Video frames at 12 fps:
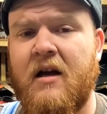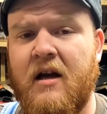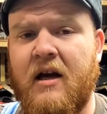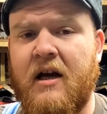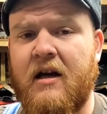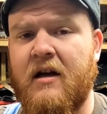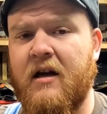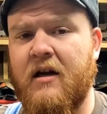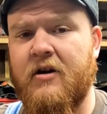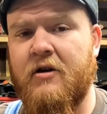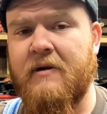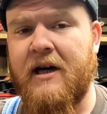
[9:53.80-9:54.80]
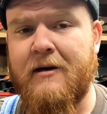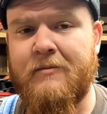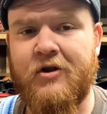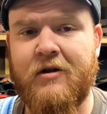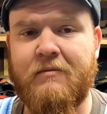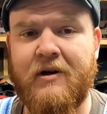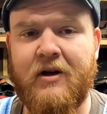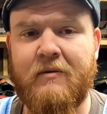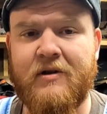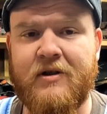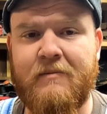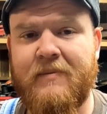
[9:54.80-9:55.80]
New Hampshire, where there
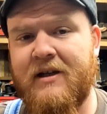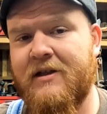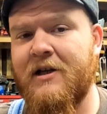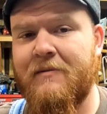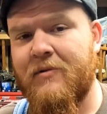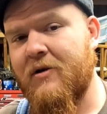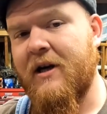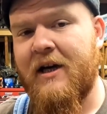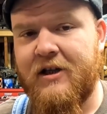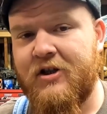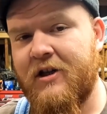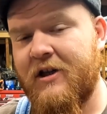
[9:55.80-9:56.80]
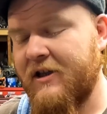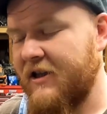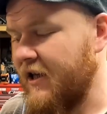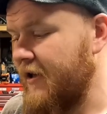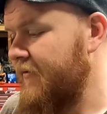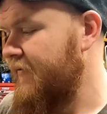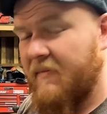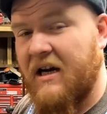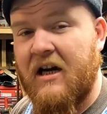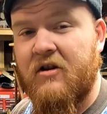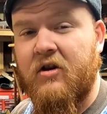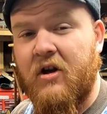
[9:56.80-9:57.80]
was some Big Timber action and stuff. But
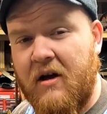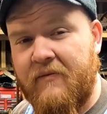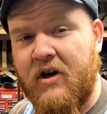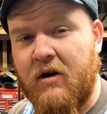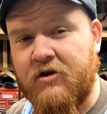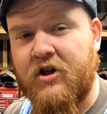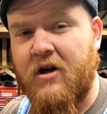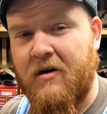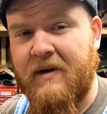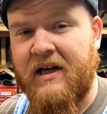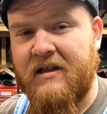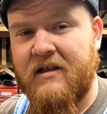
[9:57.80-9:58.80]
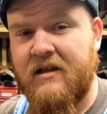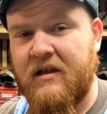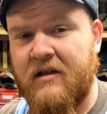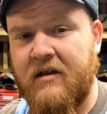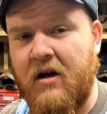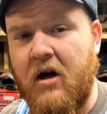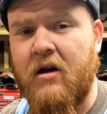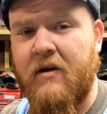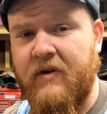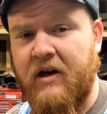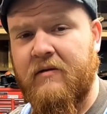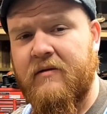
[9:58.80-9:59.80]
I love y'all's comments, all
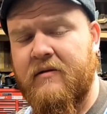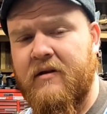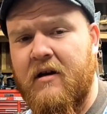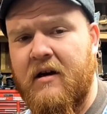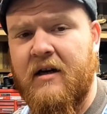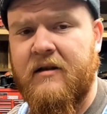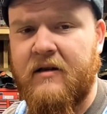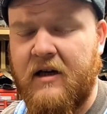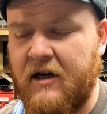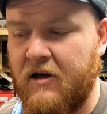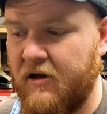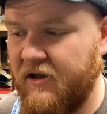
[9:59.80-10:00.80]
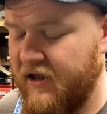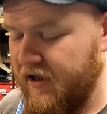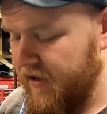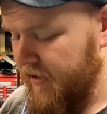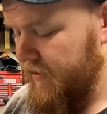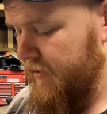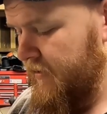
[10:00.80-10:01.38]
of you. All right, hang on a second.